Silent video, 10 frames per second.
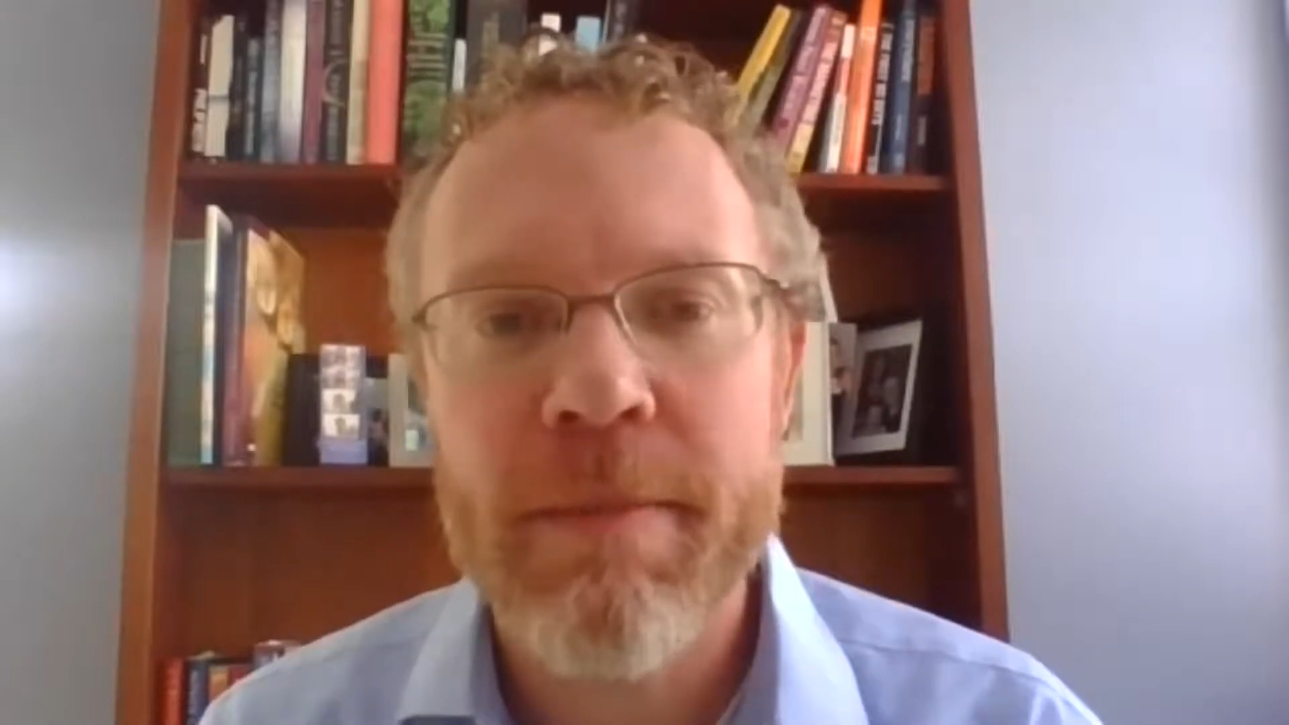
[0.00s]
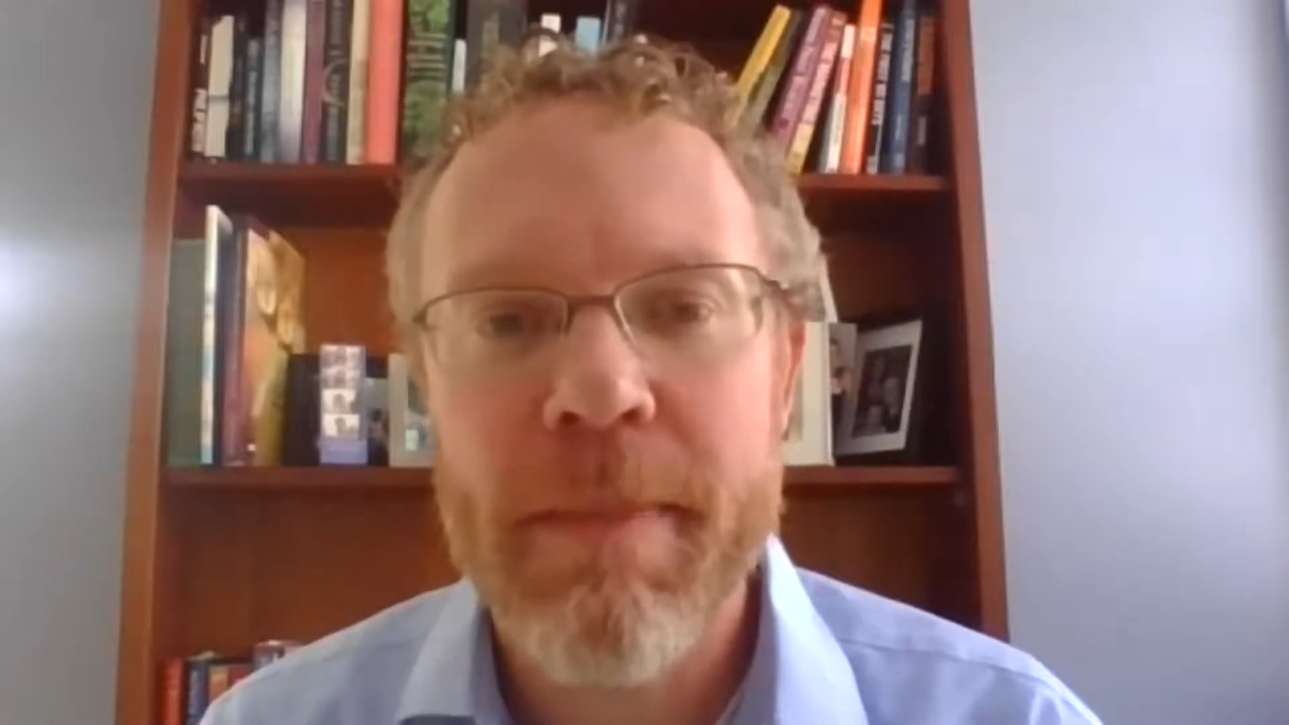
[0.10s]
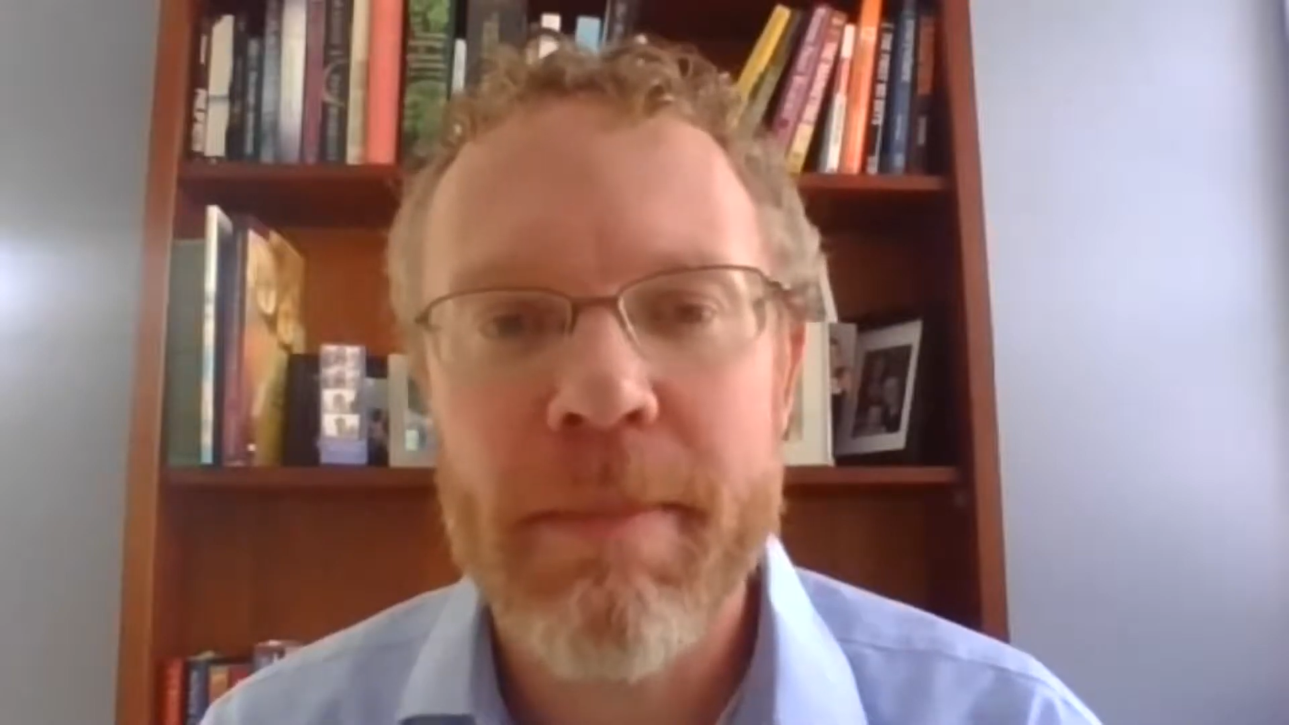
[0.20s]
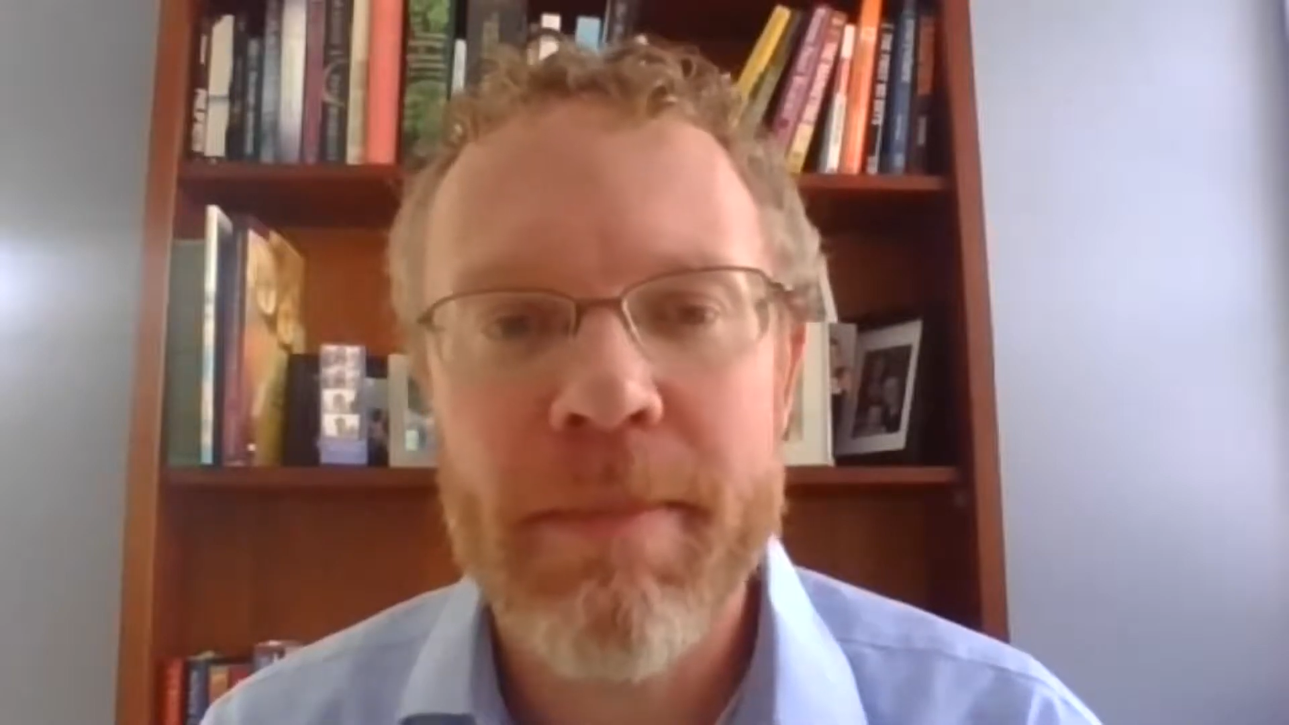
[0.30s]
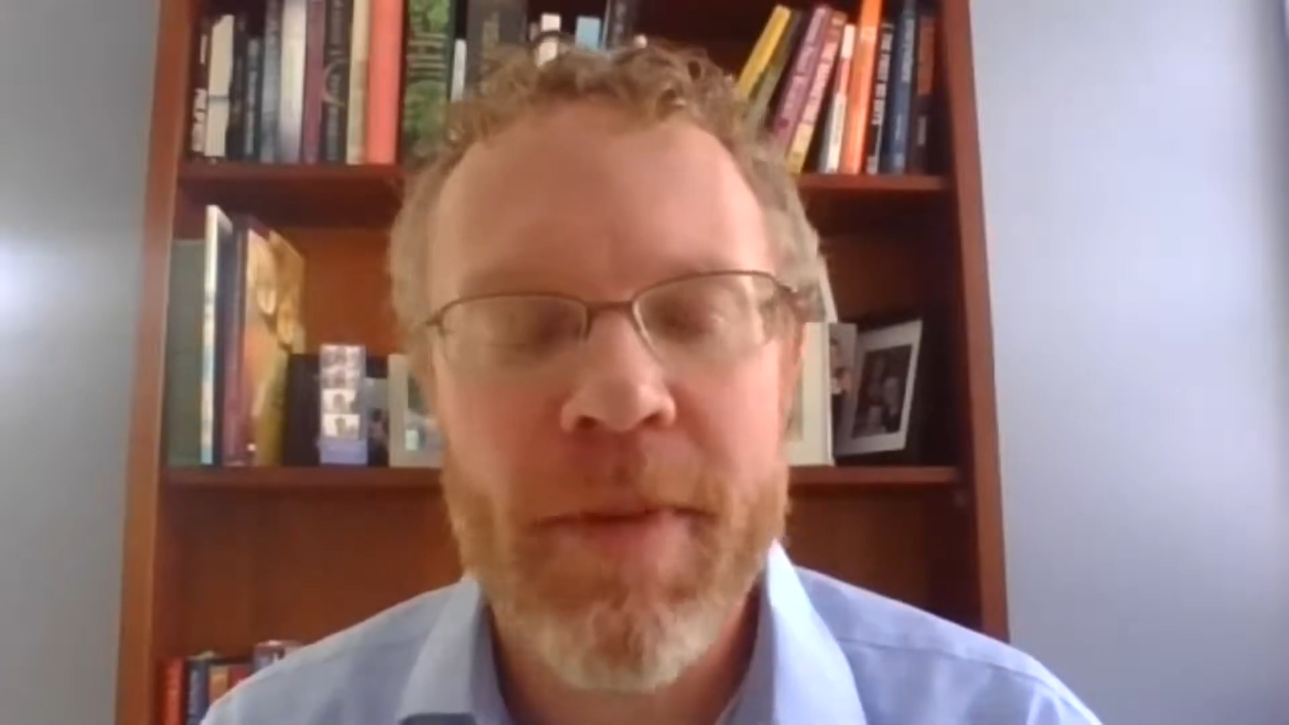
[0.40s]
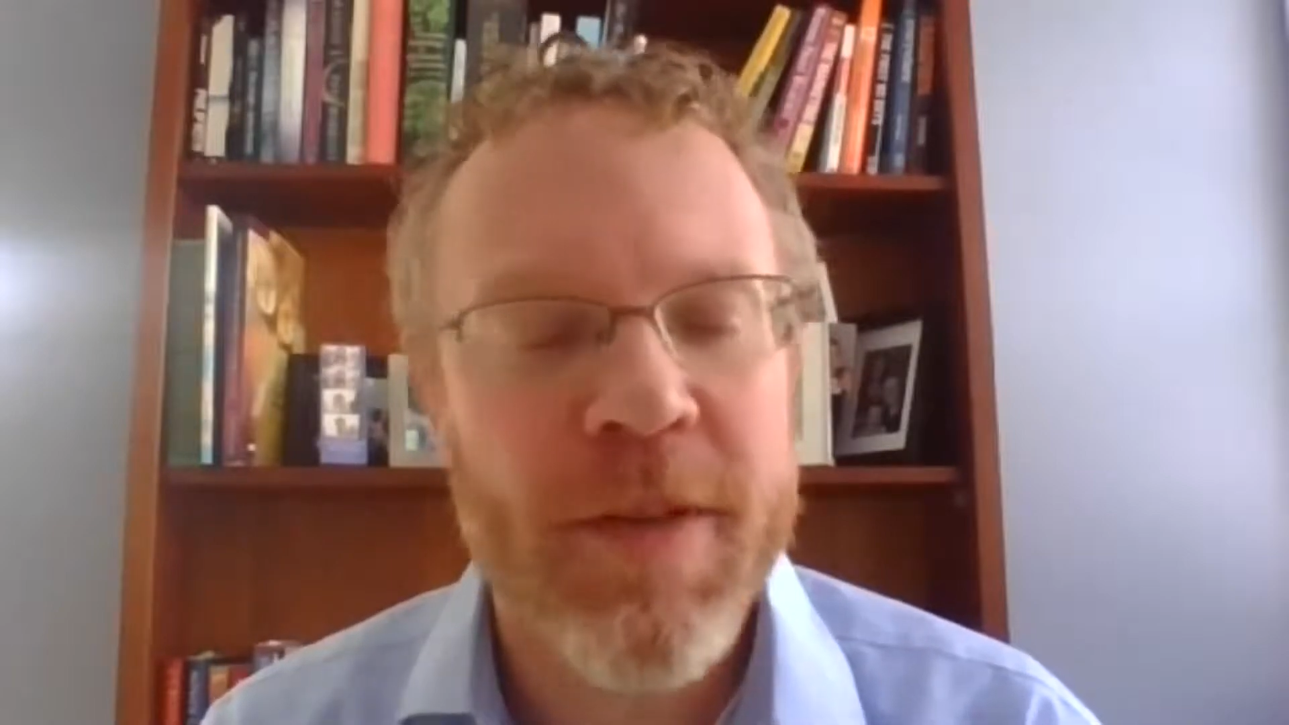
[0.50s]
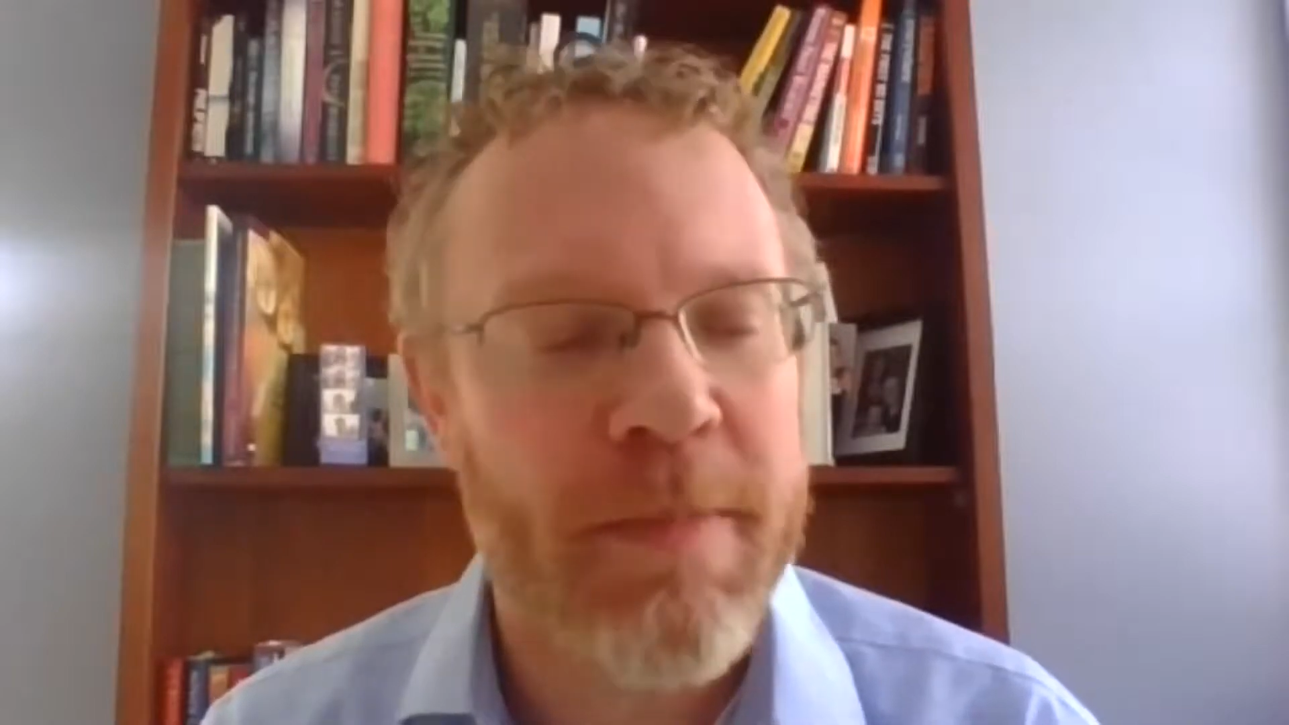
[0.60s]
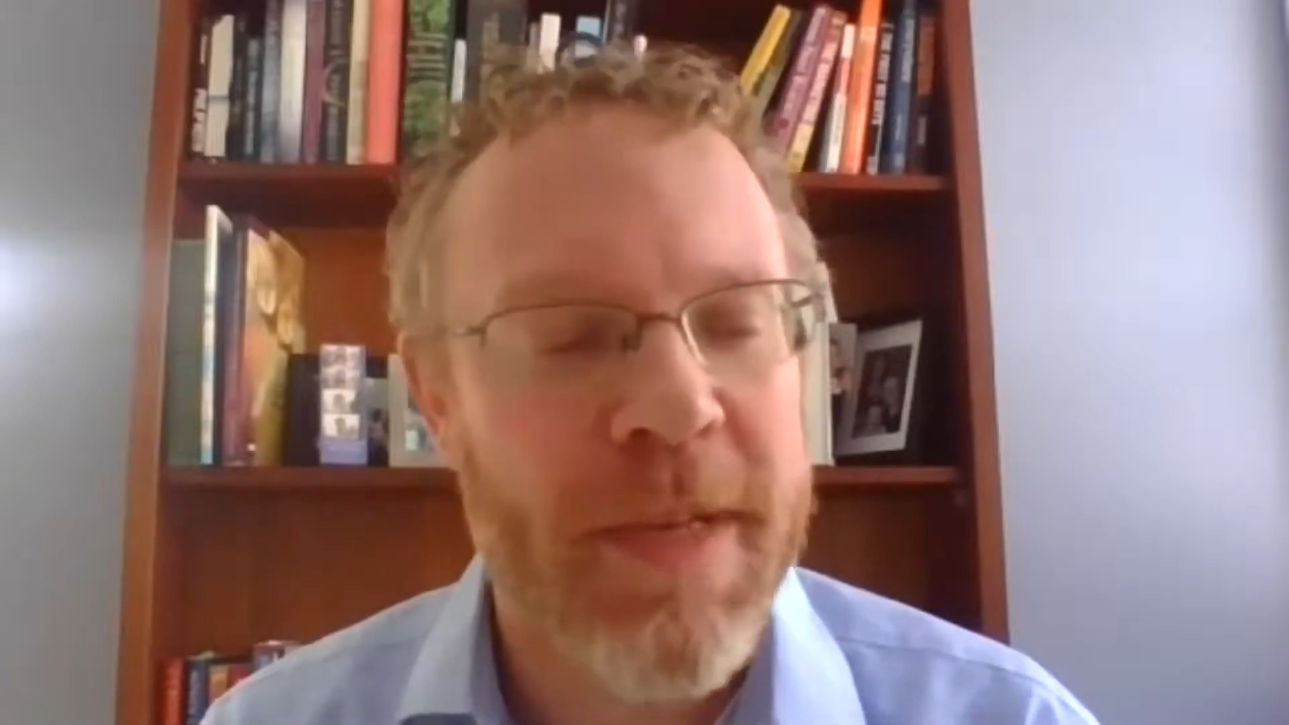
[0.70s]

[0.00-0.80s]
there's